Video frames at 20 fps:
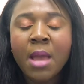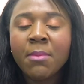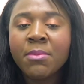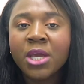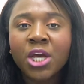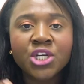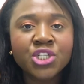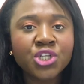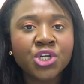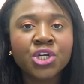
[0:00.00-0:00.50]

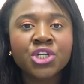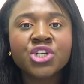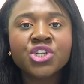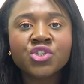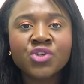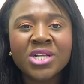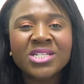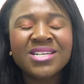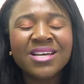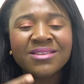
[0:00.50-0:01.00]
Because you're going
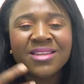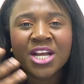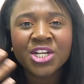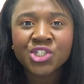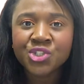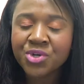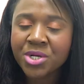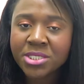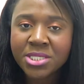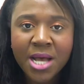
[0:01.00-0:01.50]
to take that
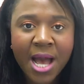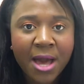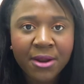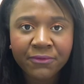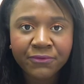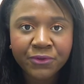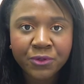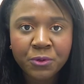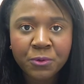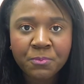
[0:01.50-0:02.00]
stress out
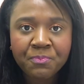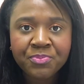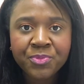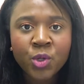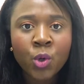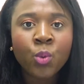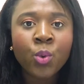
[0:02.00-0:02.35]
of you,